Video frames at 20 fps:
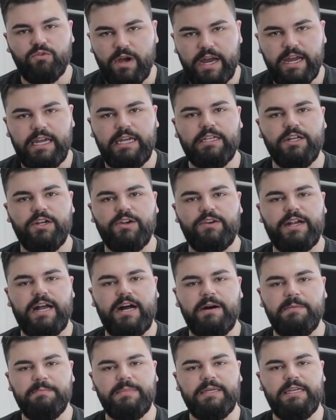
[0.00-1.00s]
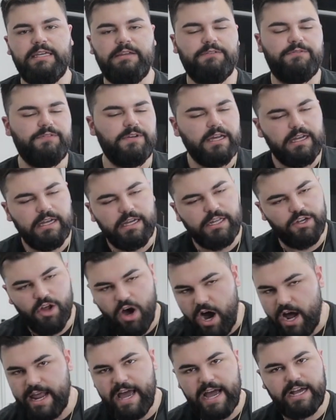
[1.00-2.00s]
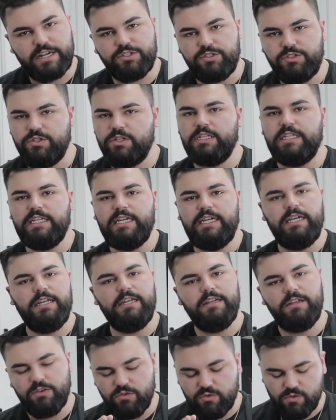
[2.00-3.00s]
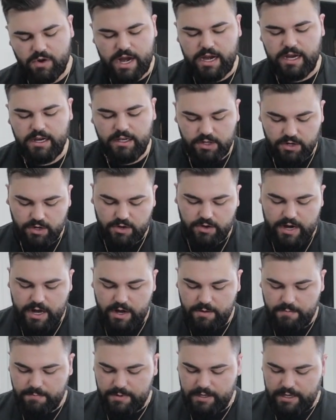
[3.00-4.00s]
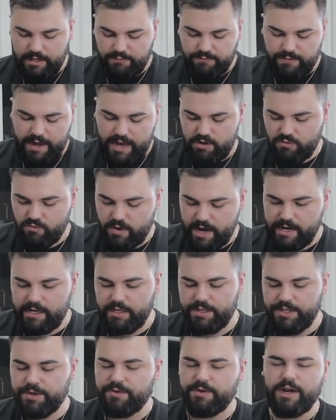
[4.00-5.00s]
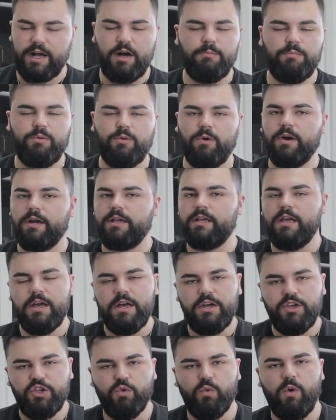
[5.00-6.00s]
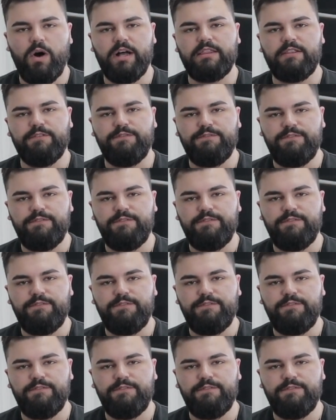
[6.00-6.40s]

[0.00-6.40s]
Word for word: regular ground beef, not extra lean, regular ground beef and regular ground pork. You want the